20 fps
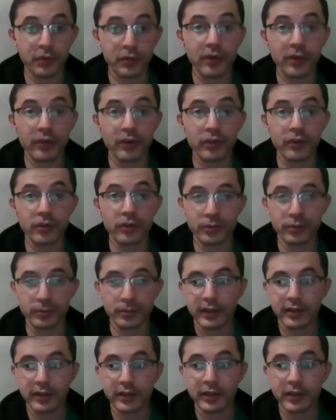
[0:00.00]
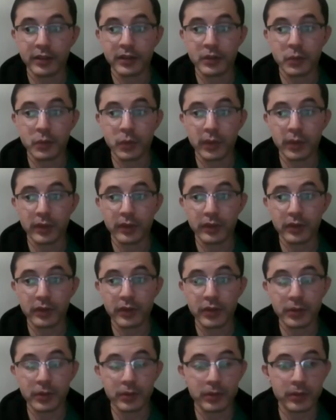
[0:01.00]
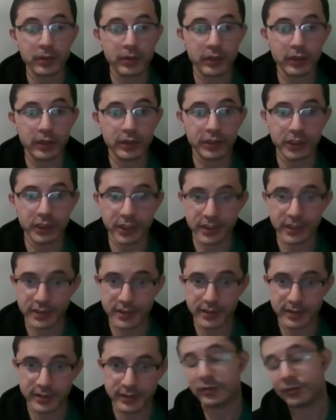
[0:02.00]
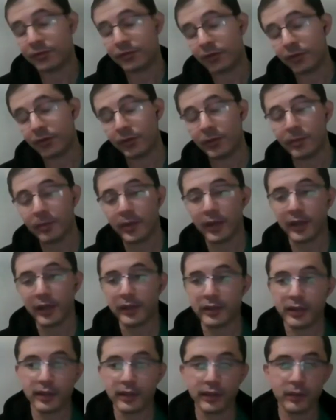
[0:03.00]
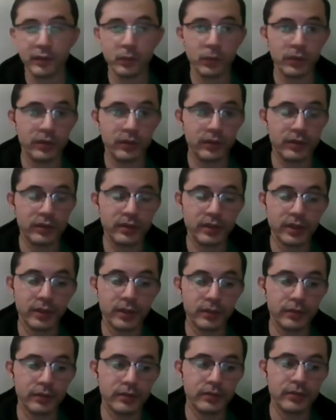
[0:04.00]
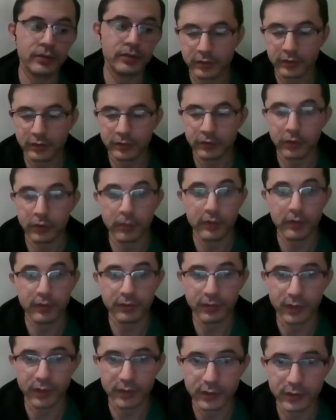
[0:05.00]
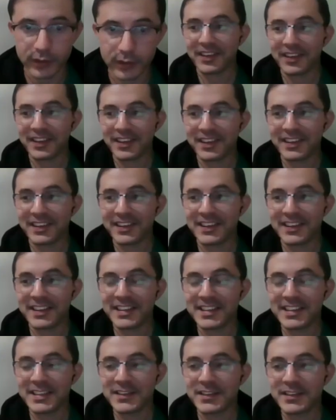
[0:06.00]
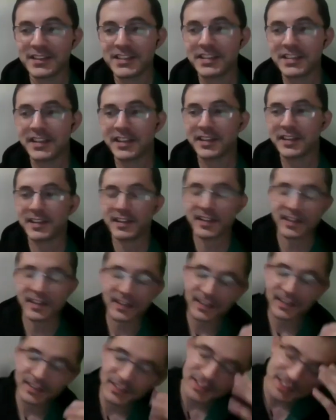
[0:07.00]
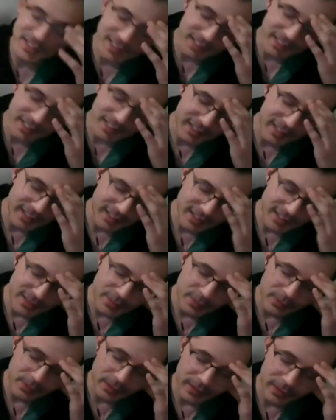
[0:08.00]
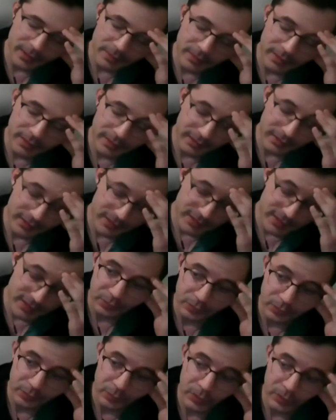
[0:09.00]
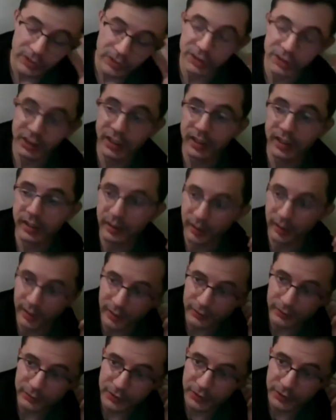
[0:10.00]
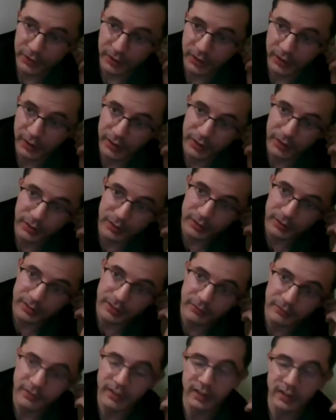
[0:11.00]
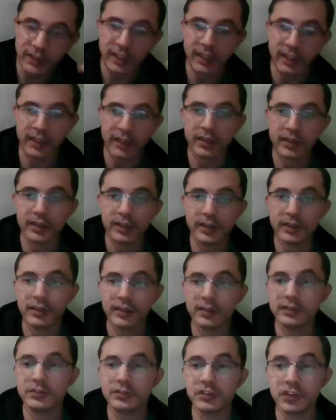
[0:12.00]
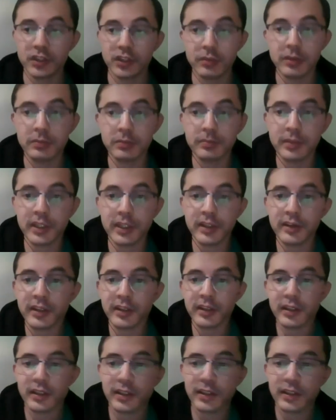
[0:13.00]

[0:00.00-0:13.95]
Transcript: and through. It went through her chest from the back and went out from the front. This interesting case. Why? Because when she arrived, she definitely had trouble breathing,